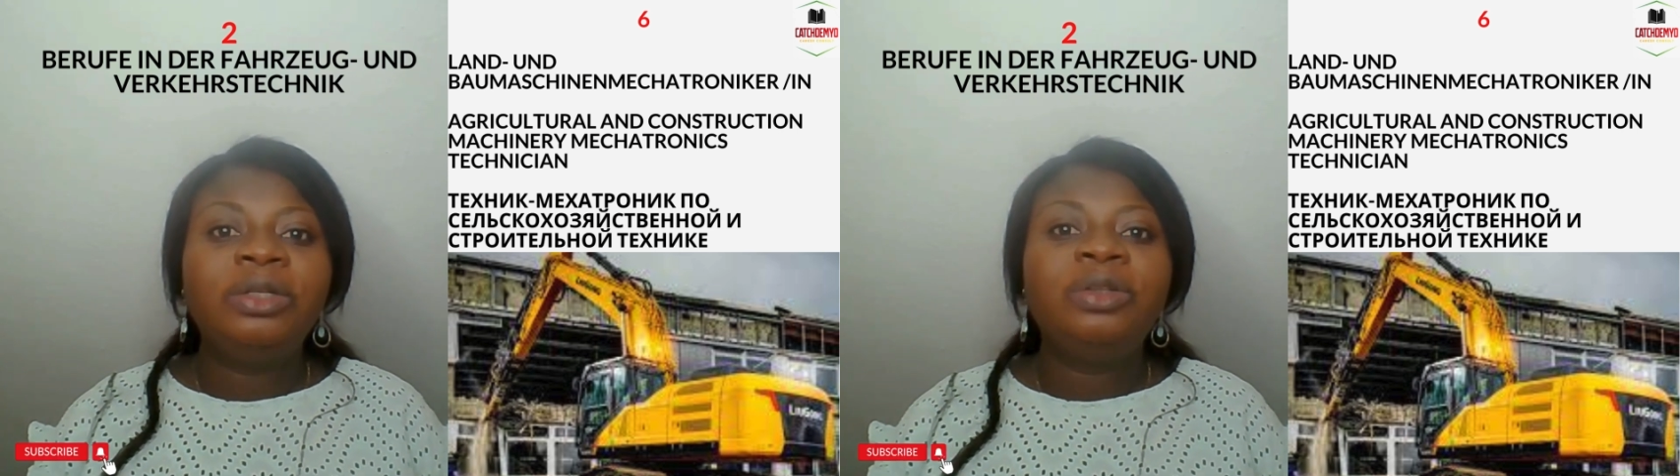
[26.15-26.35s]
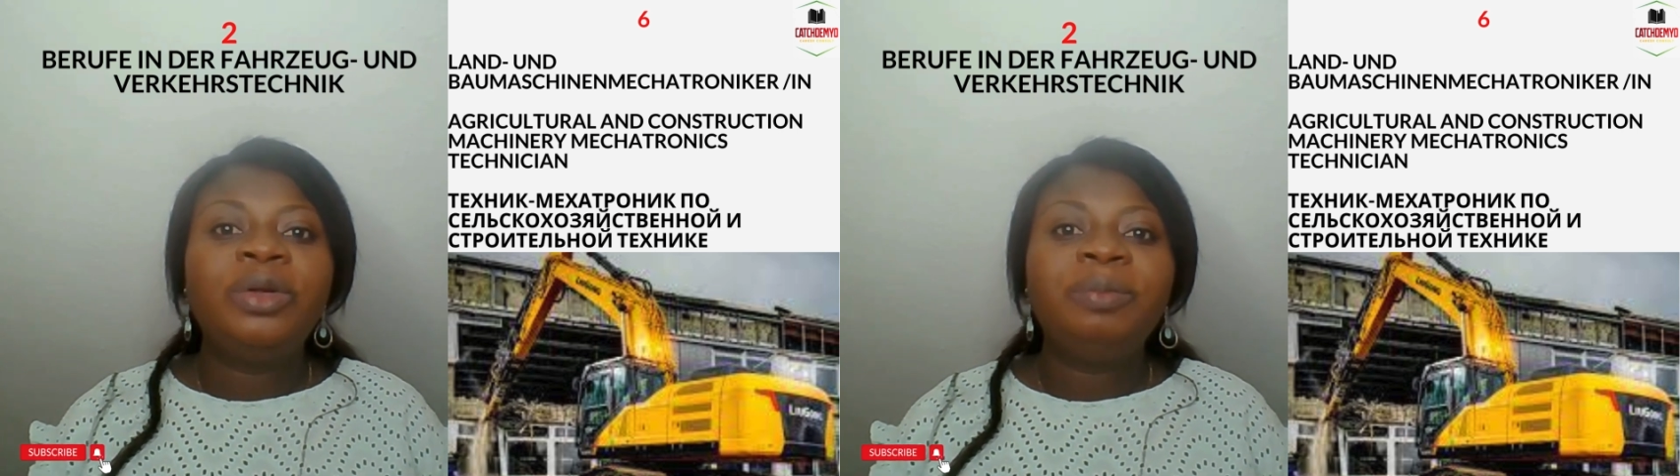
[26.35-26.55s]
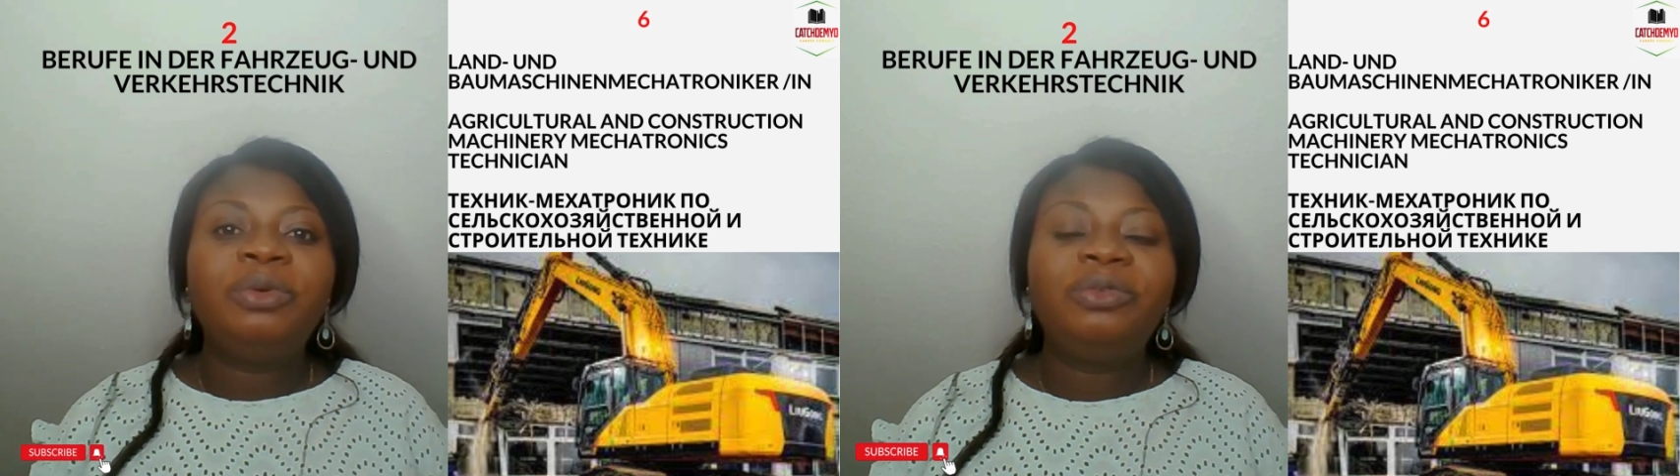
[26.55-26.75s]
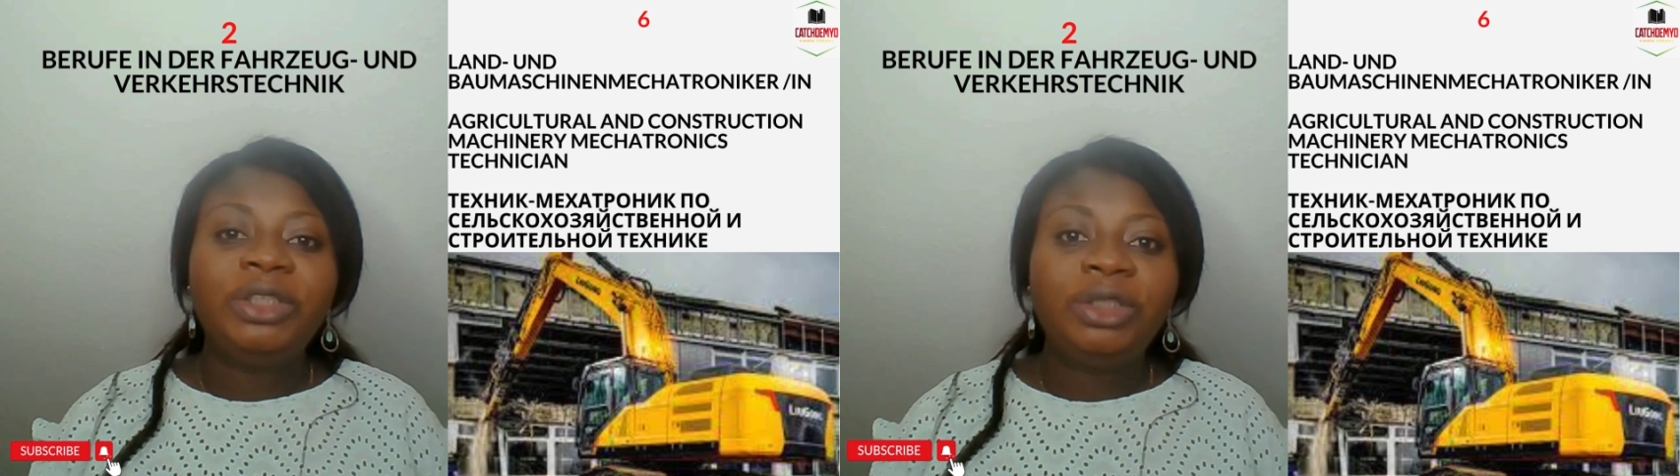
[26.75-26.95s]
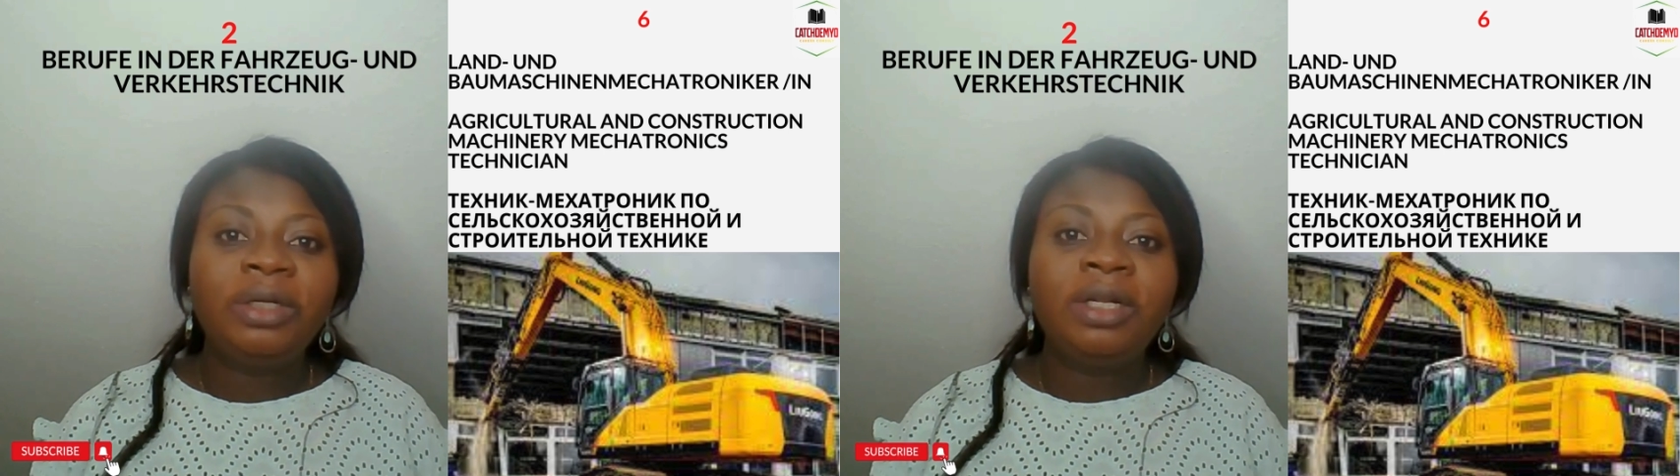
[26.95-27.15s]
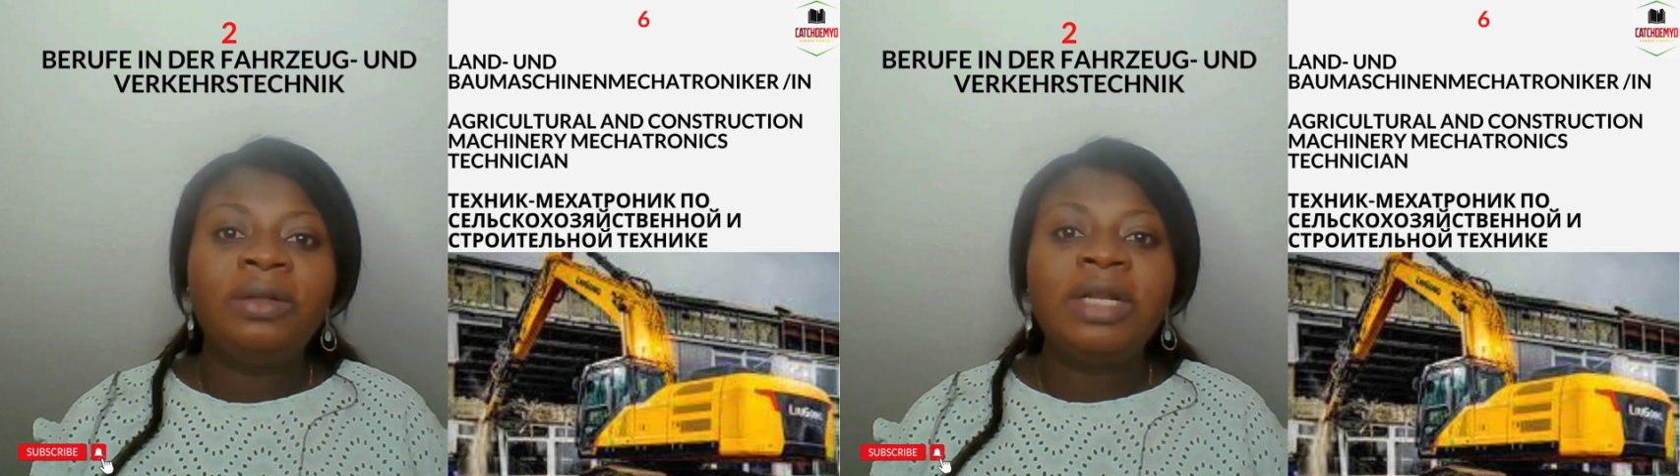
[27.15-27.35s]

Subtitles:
or non-professional